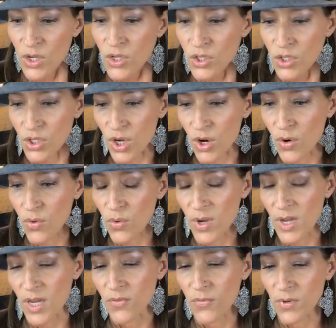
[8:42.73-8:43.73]

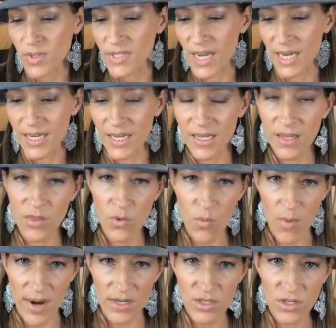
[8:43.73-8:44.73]
So if we're taking in the
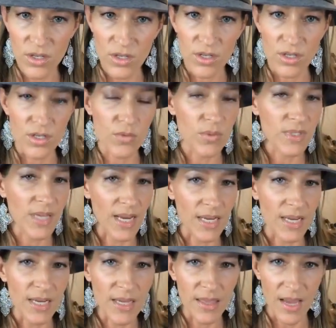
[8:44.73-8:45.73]
white sugars, we're
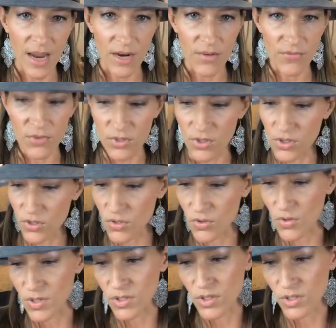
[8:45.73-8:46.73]
taking in the high fructose
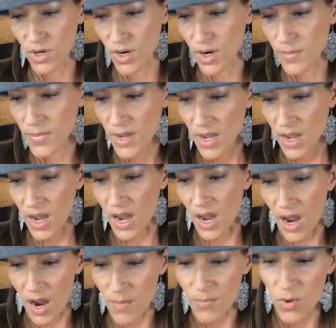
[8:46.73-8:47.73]
corn syrup.
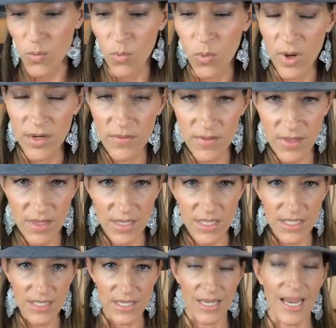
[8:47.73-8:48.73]
Um, one of the
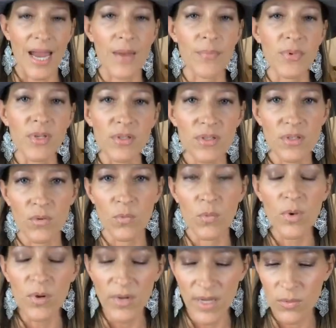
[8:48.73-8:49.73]
things that happens,
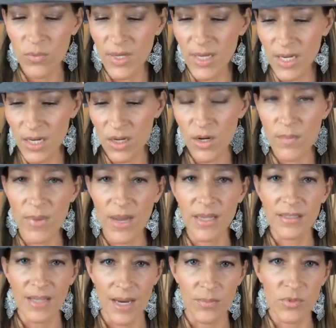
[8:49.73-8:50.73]
and we hear
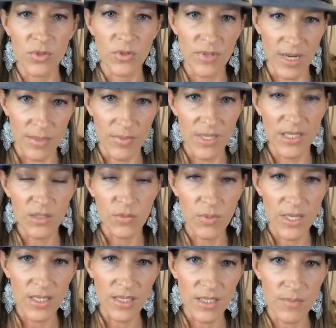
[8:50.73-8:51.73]
about type 2 diabetes,
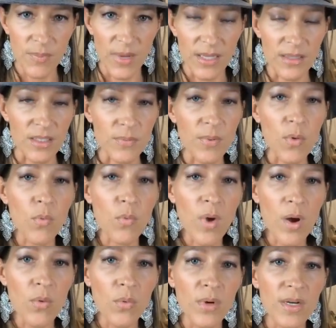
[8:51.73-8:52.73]
we can expect this, but
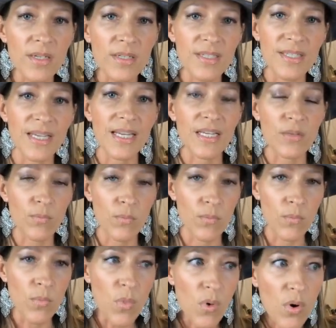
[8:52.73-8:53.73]
what we're seeing
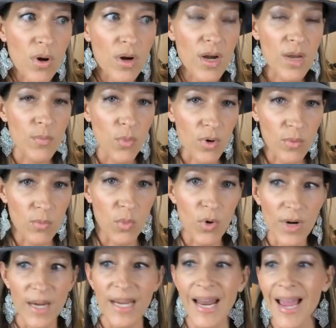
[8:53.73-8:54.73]
more and more and
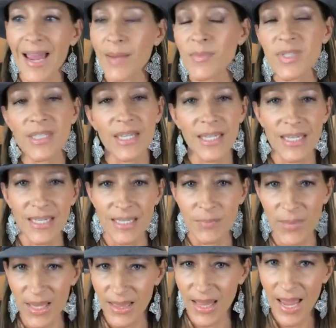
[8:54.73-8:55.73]
more, and I'm seeing it
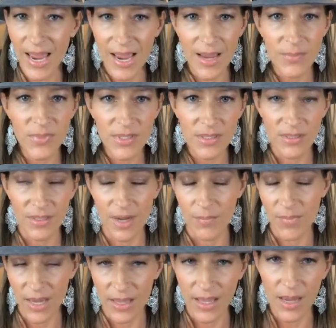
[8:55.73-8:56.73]
in my labs,
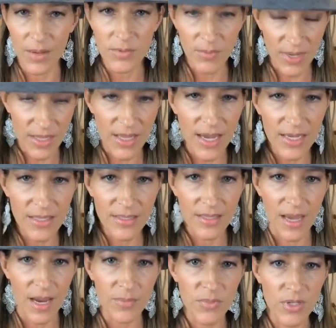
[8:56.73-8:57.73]
not my labs, my clients'
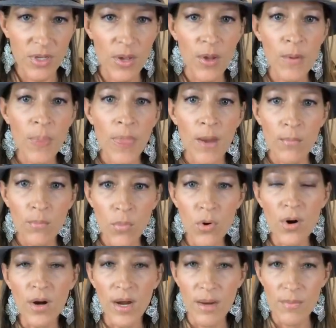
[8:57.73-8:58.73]
labs,
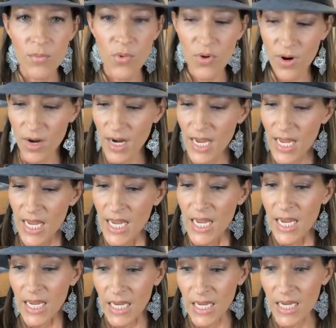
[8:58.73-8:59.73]
more and more
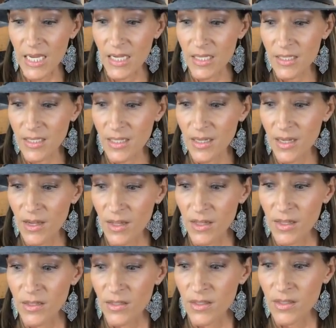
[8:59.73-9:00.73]
is
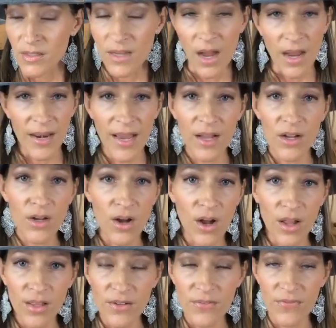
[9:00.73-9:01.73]

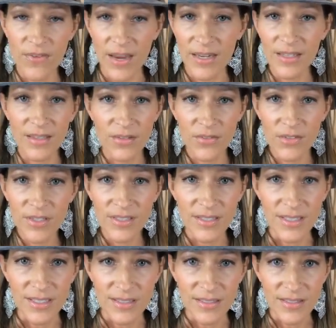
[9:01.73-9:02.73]
non-alcoholic fatty liver
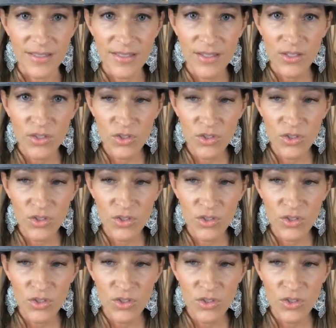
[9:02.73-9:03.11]
disease.